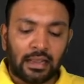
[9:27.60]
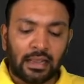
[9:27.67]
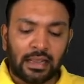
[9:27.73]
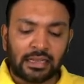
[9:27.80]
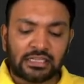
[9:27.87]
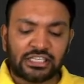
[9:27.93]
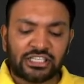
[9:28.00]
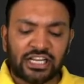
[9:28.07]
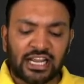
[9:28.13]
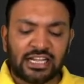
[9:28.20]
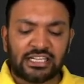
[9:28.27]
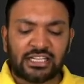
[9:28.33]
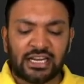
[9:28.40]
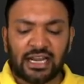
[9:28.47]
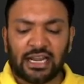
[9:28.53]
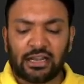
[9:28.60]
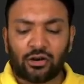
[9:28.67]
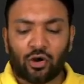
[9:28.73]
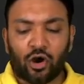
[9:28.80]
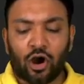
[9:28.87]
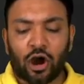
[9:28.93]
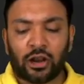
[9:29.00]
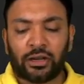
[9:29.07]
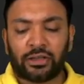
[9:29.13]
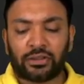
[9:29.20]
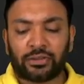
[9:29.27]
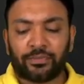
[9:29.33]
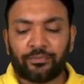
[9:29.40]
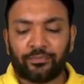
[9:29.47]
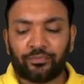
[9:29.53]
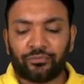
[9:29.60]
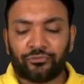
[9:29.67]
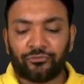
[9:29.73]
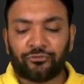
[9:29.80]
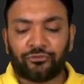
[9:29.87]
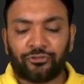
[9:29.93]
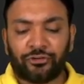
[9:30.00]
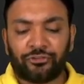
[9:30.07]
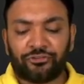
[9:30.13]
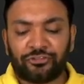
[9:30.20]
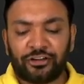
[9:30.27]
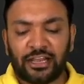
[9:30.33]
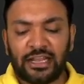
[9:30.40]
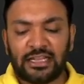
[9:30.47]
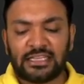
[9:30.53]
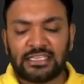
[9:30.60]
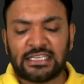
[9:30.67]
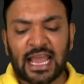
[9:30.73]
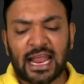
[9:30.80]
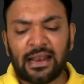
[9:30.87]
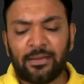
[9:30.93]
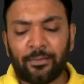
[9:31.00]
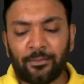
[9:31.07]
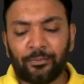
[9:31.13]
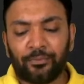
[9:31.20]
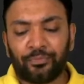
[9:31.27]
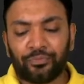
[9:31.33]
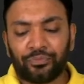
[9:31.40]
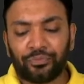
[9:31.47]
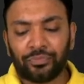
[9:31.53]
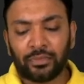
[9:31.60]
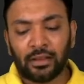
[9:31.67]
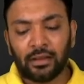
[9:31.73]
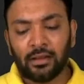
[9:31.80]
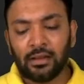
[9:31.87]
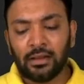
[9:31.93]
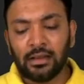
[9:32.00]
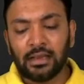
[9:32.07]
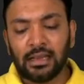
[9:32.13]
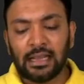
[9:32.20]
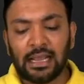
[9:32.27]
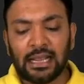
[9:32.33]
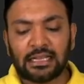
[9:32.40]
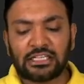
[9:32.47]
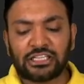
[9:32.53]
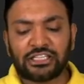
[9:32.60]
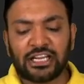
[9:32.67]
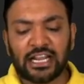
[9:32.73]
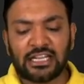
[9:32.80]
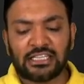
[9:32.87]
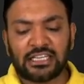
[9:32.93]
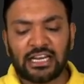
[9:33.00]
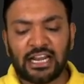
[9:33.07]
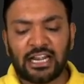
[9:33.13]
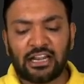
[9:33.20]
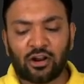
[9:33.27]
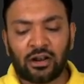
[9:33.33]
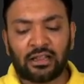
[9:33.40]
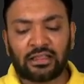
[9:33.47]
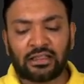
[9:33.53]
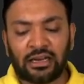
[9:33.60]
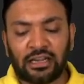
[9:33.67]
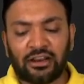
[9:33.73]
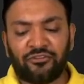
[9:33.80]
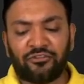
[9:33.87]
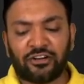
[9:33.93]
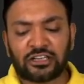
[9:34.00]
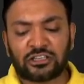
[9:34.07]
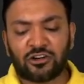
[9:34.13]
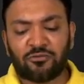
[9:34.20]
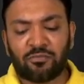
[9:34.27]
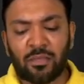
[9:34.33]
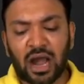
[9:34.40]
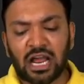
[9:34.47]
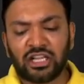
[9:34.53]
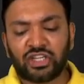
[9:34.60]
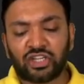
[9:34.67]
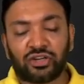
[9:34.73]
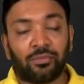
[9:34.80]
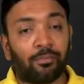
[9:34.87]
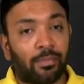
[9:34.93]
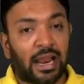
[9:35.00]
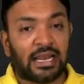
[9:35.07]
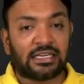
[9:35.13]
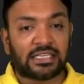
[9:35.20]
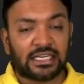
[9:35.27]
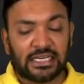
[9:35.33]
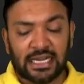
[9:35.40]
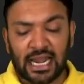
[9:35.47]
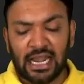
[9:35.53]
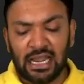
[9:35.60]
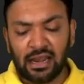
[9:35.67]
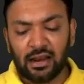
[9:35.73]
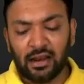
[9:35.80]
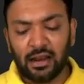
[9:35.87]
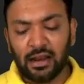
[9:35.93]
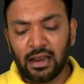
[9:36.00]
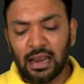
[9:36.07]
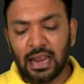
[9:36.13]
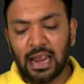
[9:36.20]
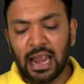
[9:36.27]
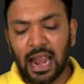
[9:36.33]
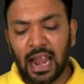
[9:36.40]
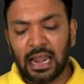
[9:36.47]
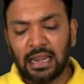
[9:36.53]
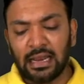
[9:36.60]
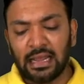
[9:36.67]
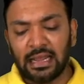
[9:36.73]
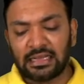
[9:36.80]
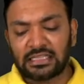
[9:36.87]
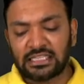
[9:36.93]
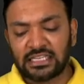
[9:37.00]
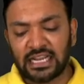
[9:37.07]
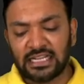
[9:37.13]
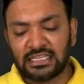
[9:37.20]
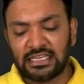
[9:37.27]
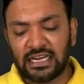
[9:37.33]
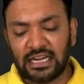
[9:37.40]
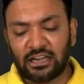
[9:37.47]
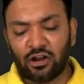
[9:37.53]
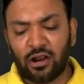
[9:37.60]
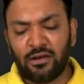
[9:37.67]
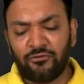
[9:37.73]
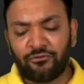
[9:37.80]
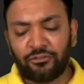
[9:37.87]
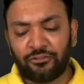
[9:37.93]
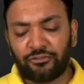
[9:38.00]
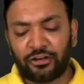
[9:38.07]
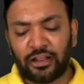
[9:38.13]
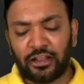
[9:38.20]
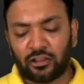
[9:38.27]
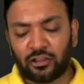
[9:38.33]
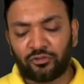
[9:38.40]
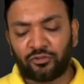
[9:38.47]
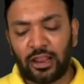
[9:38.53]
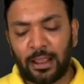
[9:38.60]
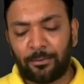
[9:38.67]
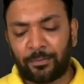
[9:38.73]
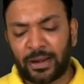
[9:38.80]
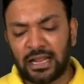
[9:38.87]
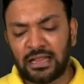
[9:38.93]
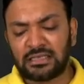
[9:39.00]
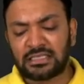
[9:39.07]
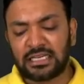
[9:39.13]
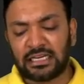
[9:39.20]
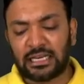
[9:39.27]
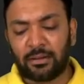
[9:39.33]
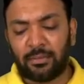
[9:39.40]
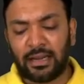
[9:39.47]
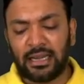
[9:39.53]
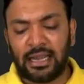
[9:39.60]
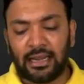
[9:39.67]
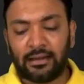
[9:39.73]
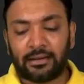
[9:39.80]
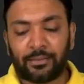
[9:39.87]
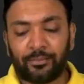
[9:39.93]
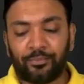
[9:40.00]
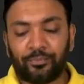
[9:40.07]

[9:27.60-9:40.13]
Exchange rate on 15 Jan, exchange rate on 31st of March, balance sheet date, and exchange rate on 15th of April, settlement date.